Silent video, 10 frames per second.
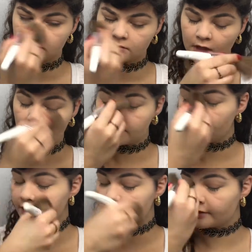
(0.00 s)
I do
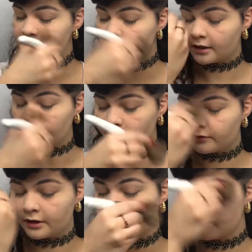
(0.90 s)
have to give it to e.l.f.
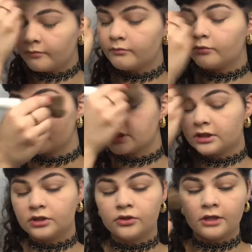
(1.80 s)
Their brushes
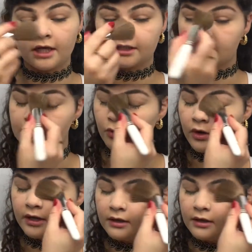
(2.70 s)
do not disappoint.